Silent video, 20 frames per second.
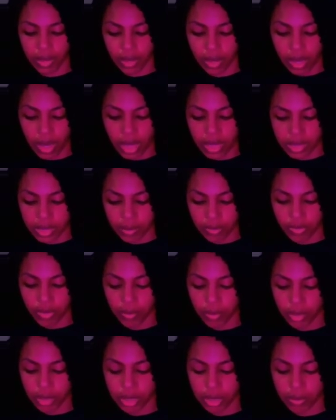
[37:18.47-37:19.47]
Gossip from
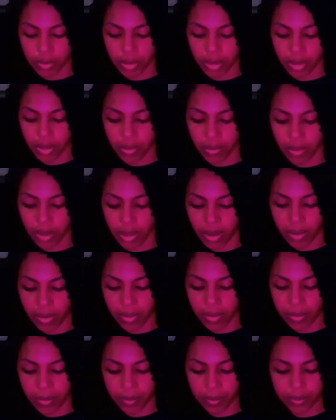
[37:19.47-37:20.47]
the Spirit
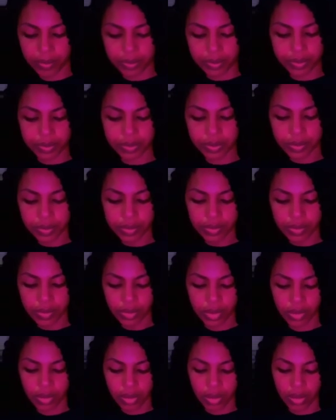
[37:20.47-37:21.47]
realm.
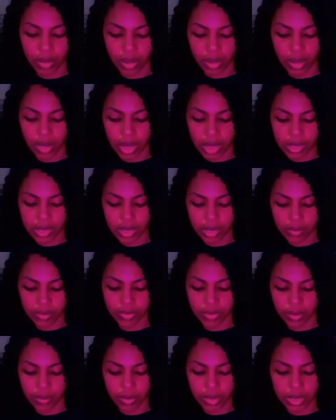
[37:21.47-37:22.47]
Gossip
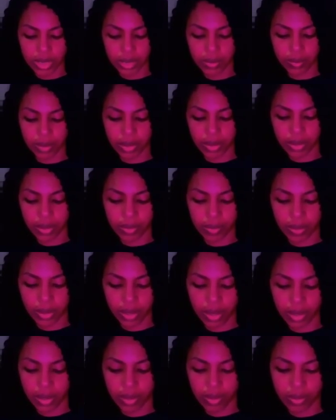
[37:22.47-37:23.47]
from the Spirit
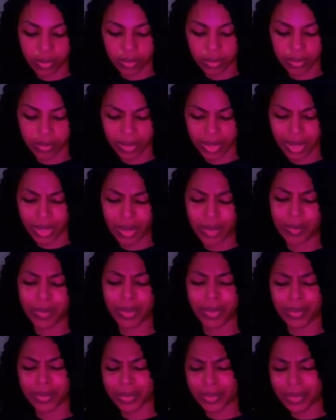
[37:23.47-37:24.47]
realm.
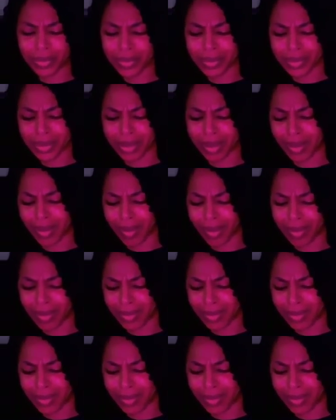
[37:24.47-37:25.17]
Oh, ooh, y'all.